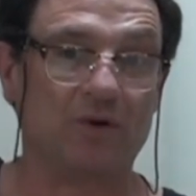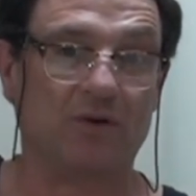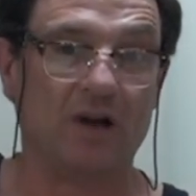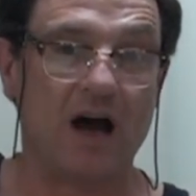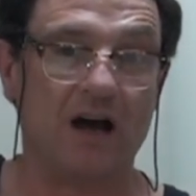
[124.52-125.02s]

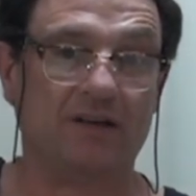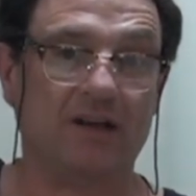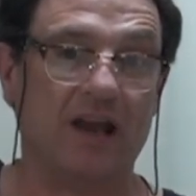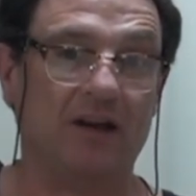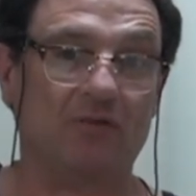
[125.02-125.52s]

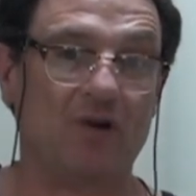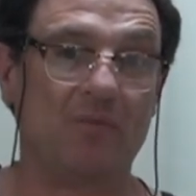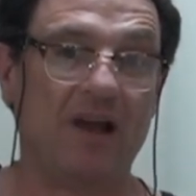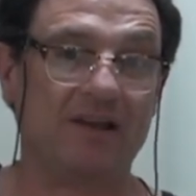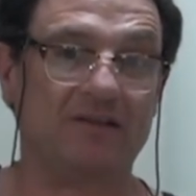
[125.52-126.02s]
waterlogged and the
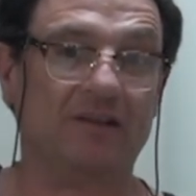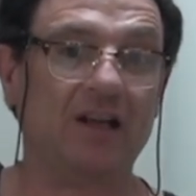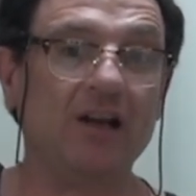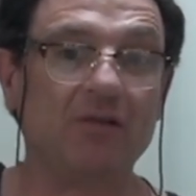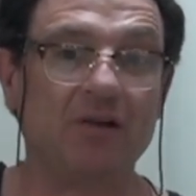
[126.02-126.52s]
rubber has
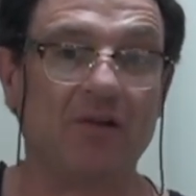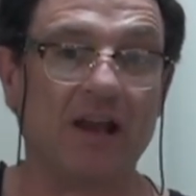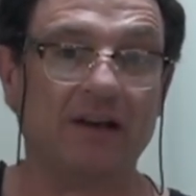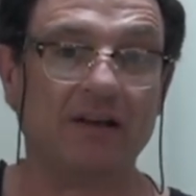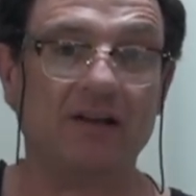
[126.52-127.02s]

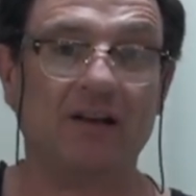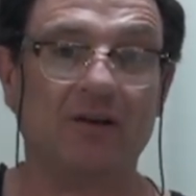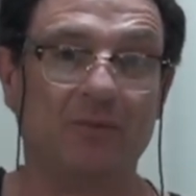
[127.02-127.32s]
deteriorated,